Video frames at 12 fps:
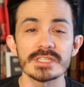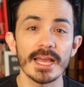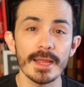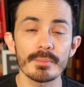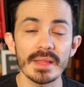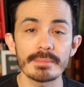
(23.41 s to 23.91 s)

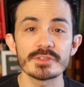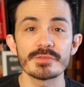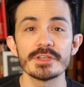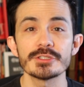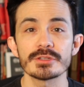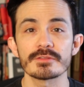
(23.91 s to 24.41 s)
time-lapse
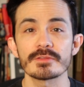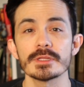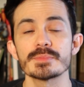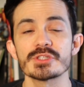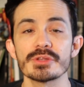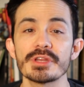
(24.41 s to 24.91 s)
feature of
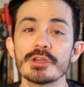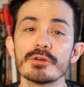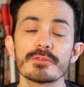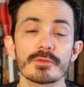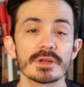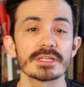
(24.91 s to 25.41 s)
Clip
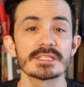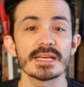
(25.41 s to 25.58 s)
Studio for a